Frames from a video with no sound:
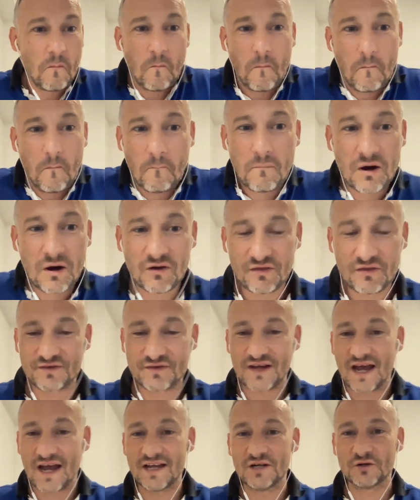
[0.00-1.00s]
month.
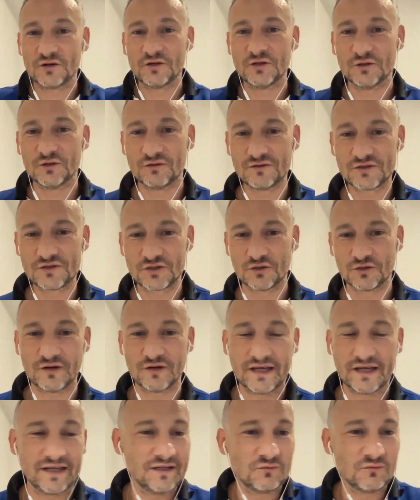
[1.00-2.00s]
I don't know. So,
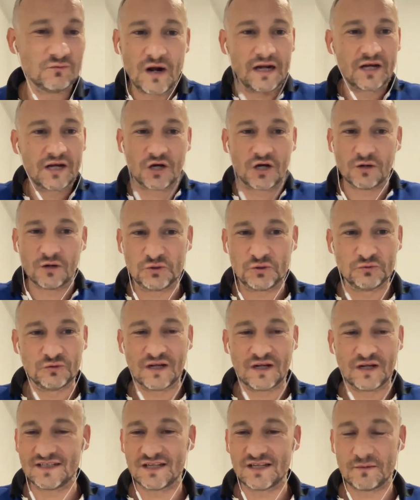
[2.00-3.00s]
and welcome to
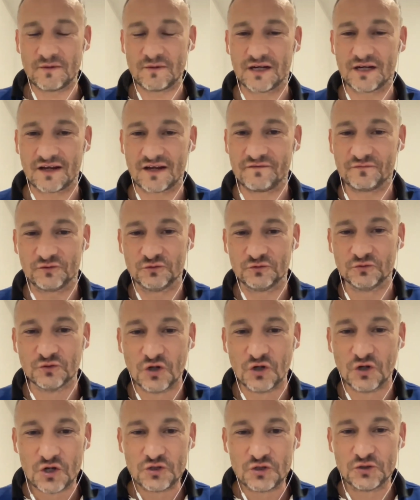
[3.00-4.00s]
Latin America
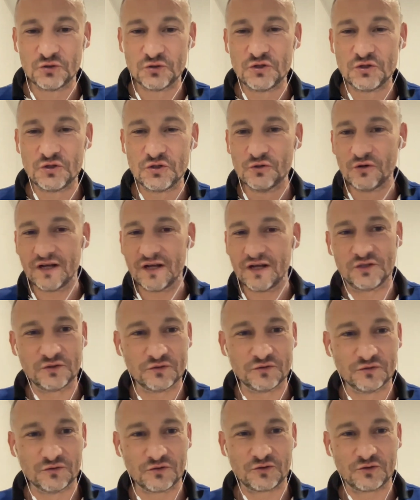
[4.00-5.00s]
to you and
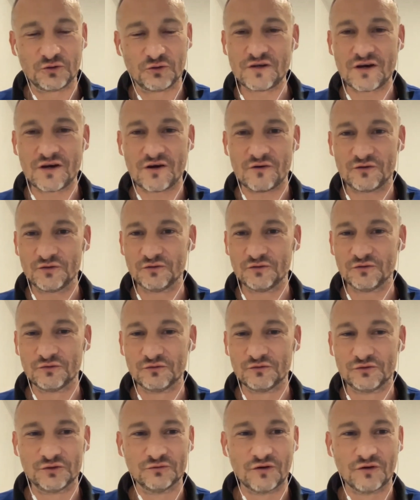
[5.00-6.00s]
to
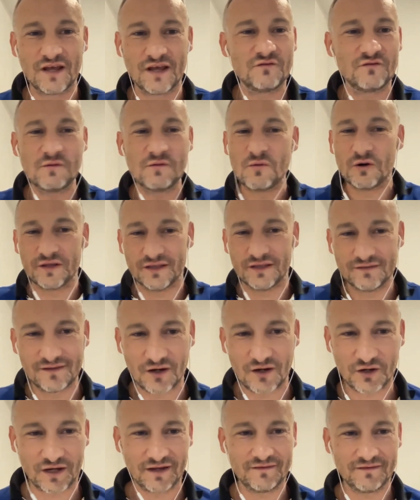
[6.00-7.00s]
everybody.
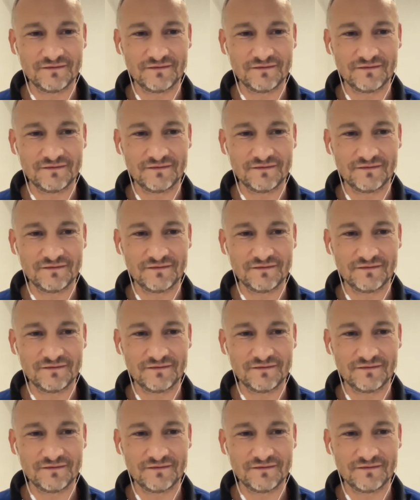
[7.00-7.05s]
Okay.